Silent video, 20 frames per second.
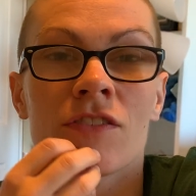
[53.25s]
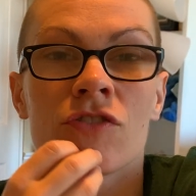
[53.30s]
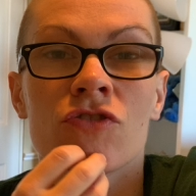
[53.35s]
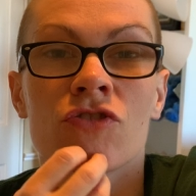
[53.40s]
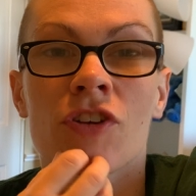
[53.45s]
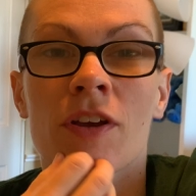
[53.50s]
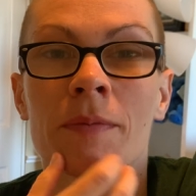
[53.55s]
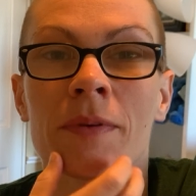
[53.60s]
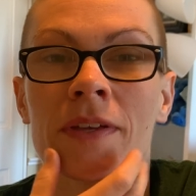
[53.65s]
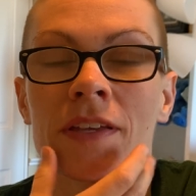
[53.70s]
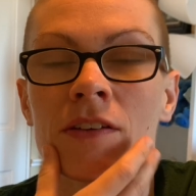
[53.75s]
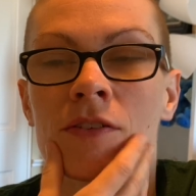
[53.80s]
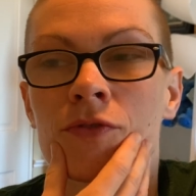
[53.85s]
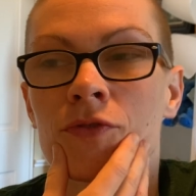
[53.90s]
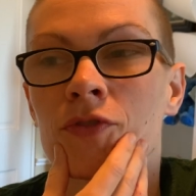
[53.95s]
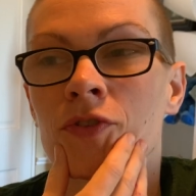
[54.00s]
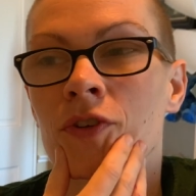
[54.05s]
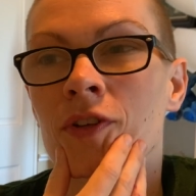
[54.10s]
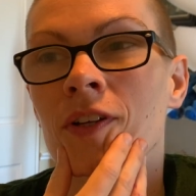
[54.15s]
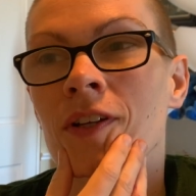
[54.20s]
dreaming
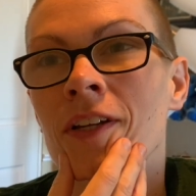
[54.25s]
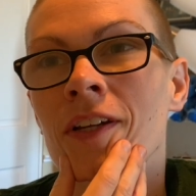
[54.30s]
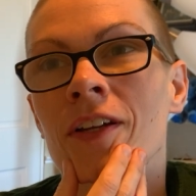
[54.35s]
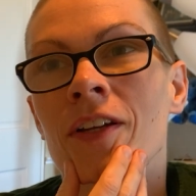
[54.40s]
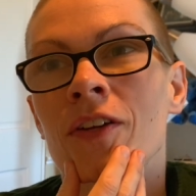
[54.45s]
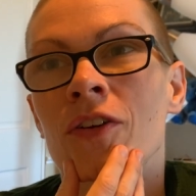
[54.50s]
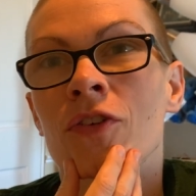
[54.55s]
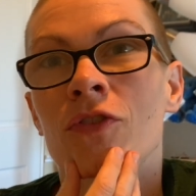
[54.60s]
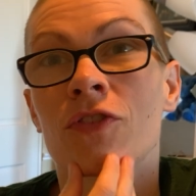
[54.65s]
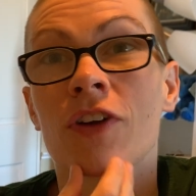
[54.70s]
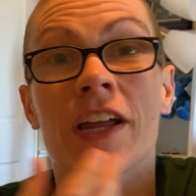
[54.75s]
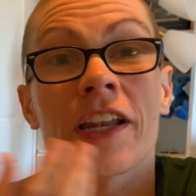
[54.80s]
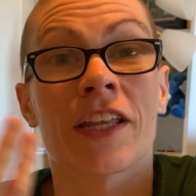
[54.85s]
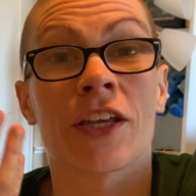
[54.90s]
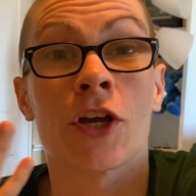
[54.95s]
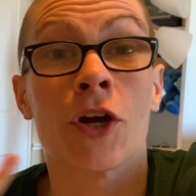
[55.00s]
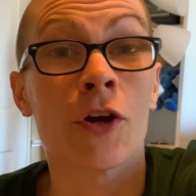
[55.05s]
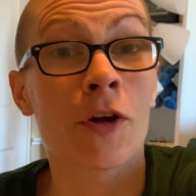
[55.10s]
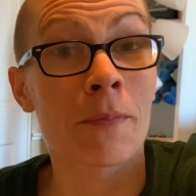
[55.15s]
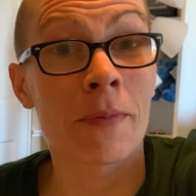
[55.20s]
of
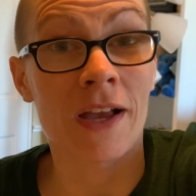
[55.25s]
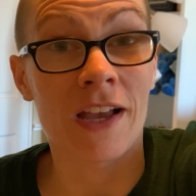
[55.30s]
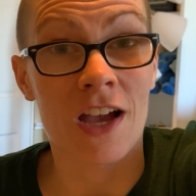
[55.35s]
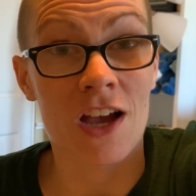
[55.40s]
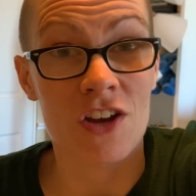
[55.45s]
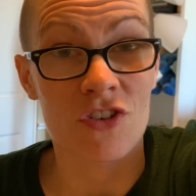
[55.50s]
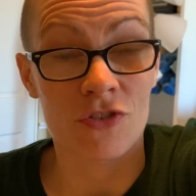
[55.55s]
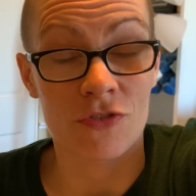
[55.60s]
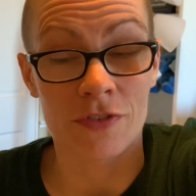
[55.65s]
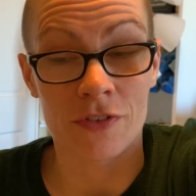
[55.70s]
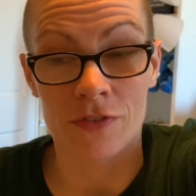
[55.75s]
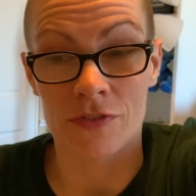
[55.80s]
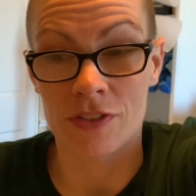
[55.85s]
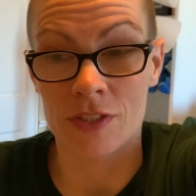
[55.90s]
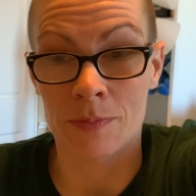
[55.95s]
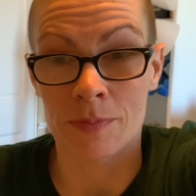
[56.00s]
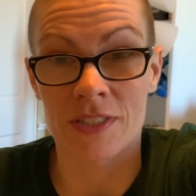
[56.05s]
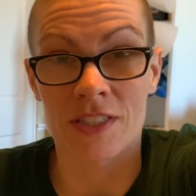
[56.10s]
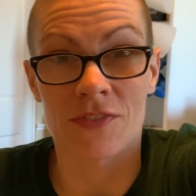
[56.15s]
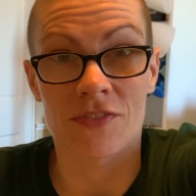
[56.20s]
writing her biography
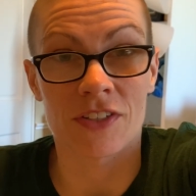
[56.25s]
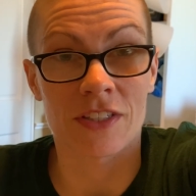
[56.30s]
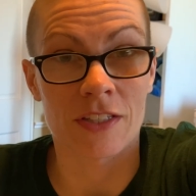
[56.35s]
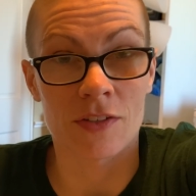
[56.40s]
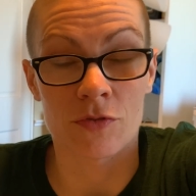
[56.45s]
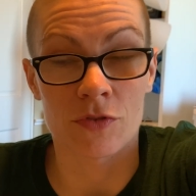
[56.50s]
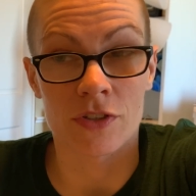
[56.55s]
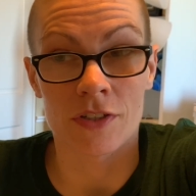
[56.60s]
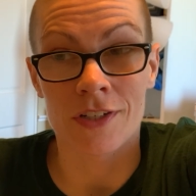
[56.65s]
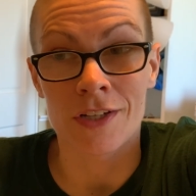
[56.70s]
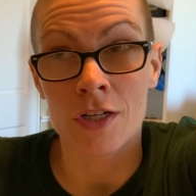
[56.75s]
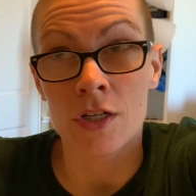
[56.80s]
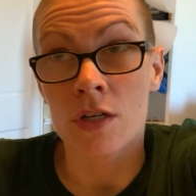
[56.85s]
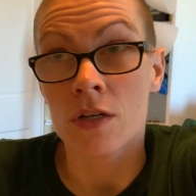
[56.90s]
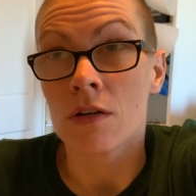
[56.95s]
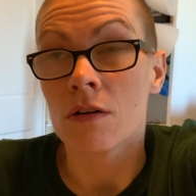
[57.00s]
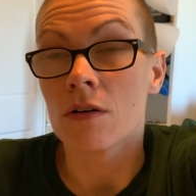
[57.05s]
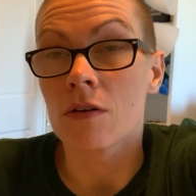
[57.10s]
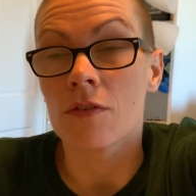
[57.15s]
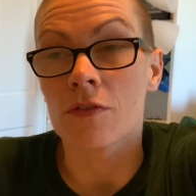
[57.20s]
specifically for
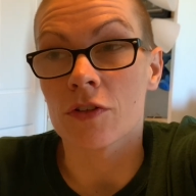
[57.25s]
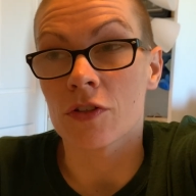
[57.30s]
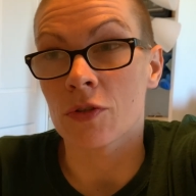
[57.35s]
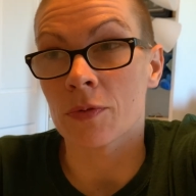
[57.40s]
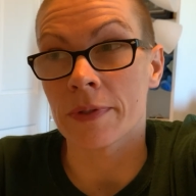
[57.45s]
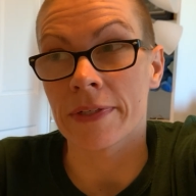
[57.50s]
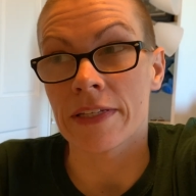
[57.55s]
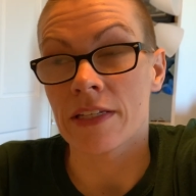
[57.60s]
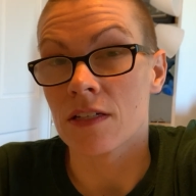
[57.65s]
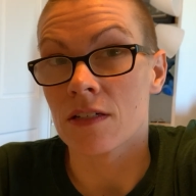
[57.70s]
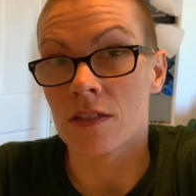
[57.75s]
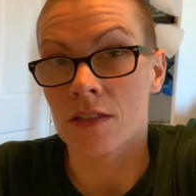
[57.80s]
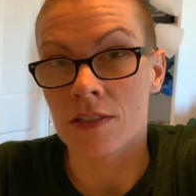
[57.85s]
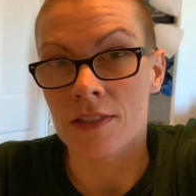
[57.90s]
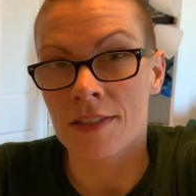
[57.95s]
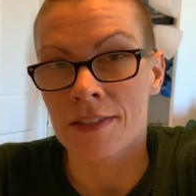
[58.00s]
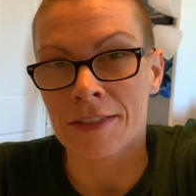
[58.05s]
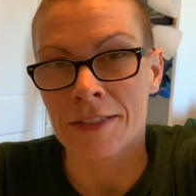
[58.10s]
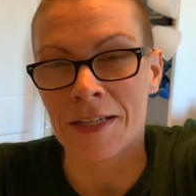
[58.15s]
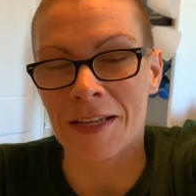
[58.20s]
over 20 years.
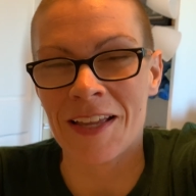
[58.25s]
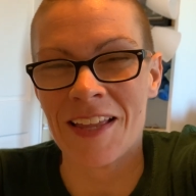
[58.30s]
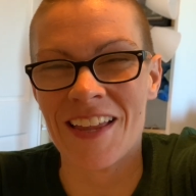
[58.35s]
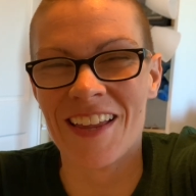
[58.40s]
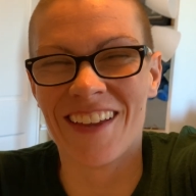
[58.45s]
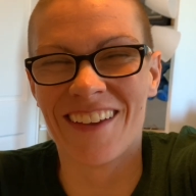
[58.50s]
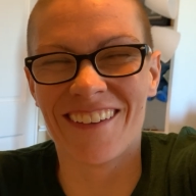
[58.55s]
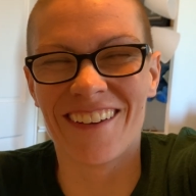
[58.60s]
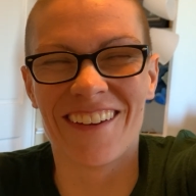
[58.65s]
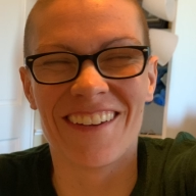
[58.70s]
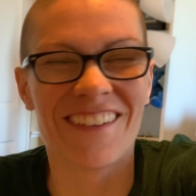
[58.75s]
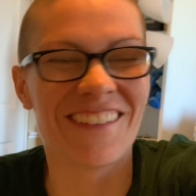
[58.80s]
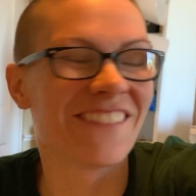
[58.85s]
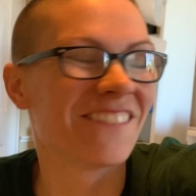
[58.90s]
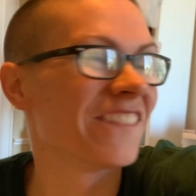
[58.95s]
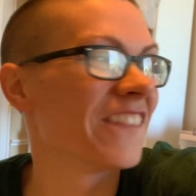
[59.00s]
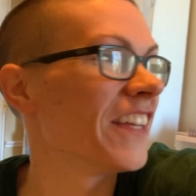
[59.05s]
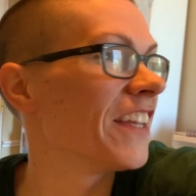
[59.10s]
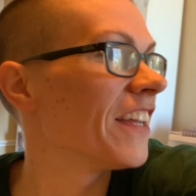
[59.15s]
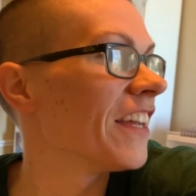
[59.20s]

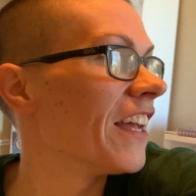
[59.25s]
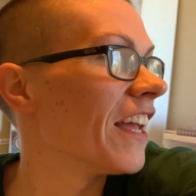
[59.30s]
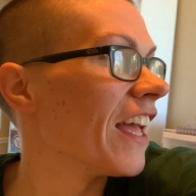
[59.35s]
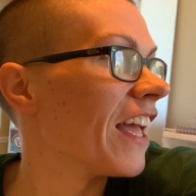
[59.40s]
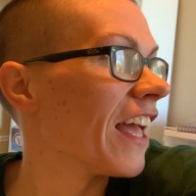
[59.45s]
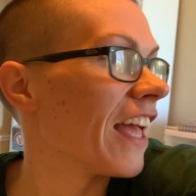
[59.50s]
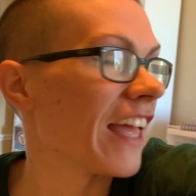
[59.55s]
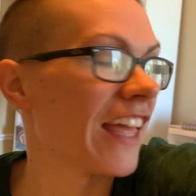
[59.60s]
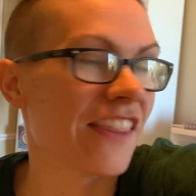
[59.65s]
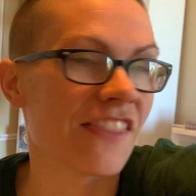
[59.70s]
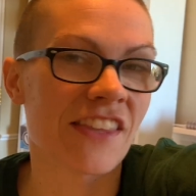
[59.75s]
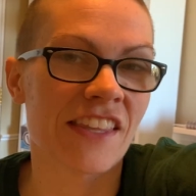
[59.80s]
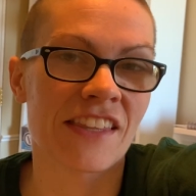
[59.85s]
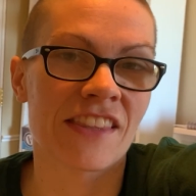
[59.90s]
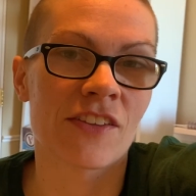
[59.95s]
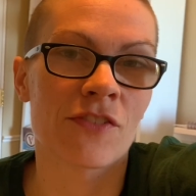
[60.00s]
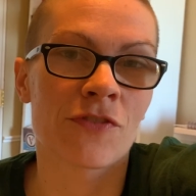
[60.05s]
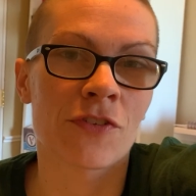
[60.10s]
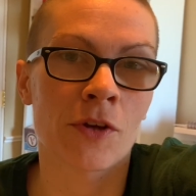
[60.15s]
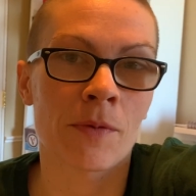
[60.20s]
And
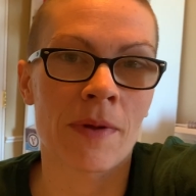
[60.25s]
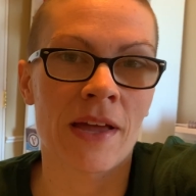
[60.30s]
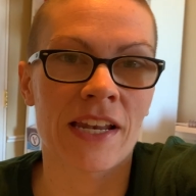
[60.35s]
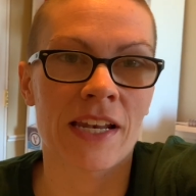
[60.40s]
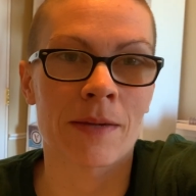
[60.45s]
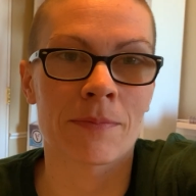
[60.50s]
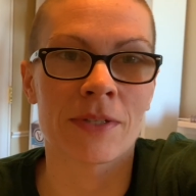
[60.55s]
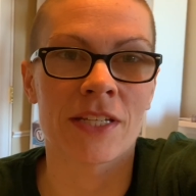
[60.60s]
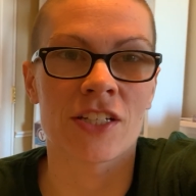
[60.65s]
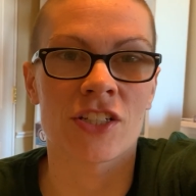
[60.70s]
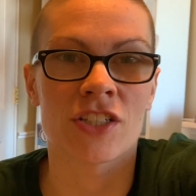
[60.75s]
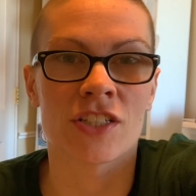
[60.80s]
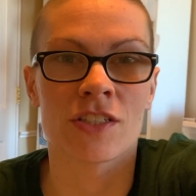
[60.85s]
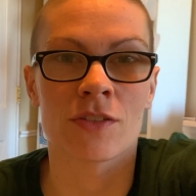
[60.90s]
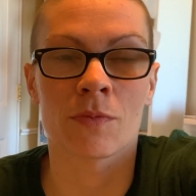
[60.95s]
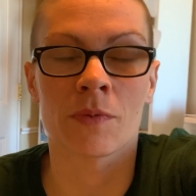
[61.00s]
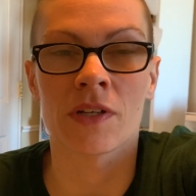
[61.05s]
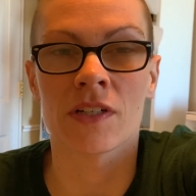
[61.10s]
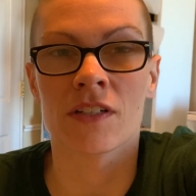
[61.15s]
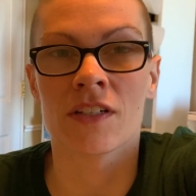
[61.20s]
then the film
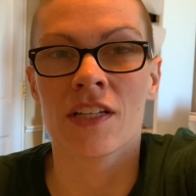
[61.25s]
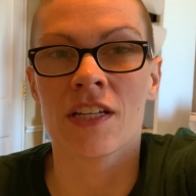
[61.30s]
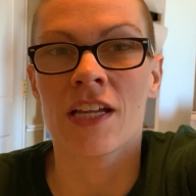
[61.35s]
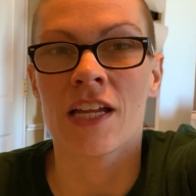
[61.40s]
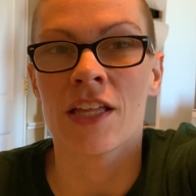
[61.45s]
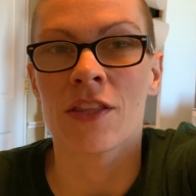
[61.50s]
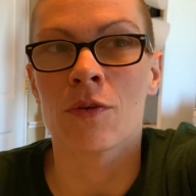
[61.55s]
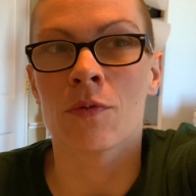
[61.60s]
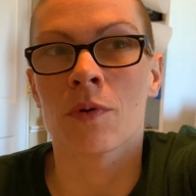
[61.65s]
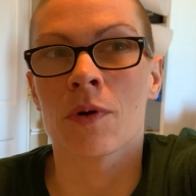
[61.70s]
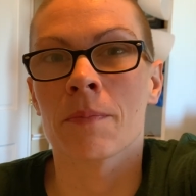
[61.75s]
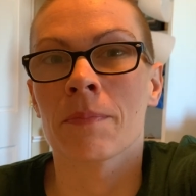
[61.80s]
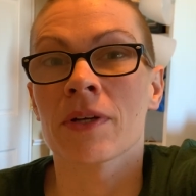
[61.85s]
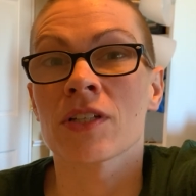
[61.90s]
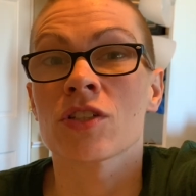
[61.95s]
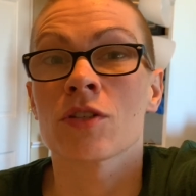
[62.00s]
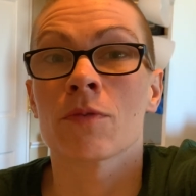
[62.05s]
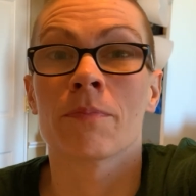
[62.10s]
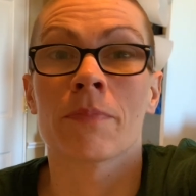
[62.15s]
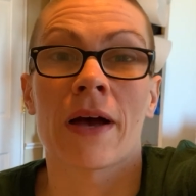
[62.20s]
adaptations, well, there were a
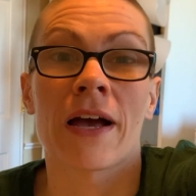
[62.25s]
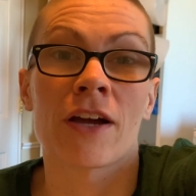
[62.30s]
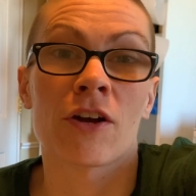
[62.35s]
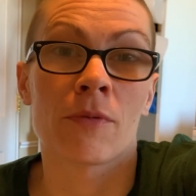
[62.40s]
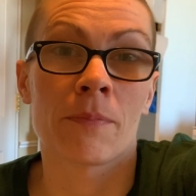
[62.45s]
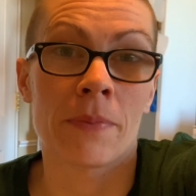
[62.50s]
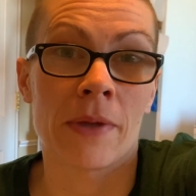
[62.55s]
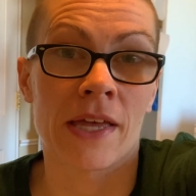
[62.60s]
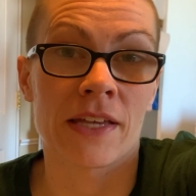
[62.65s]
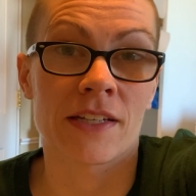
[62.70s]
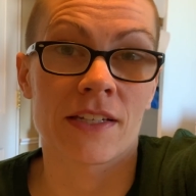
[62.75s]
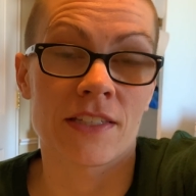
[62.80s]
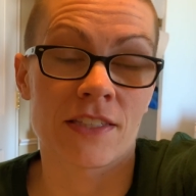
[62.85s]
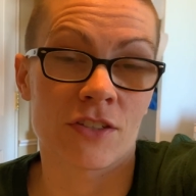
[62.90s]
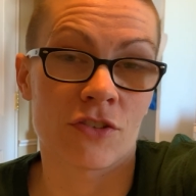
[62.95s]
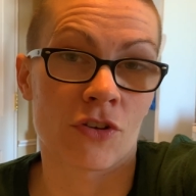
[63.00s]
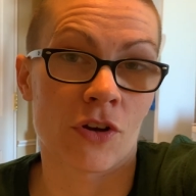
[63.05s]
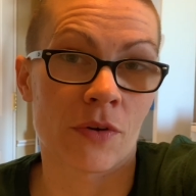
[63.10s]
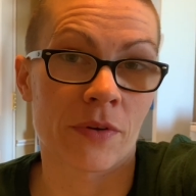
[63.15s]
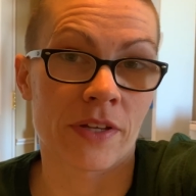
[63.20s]
bunch of
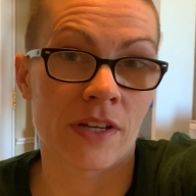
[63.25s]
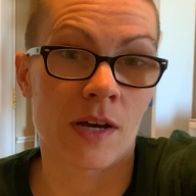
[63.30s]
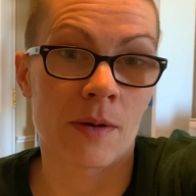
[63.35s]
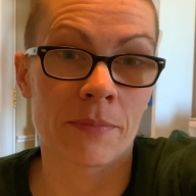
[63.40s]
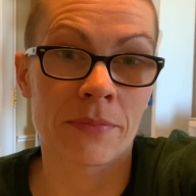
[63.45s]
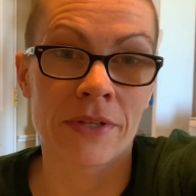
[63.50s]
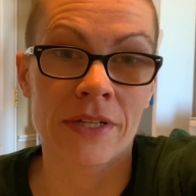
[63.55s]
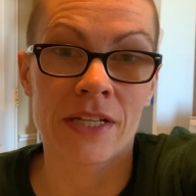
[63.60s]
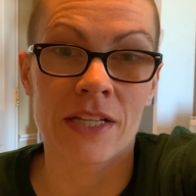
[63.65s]
biopics growing up,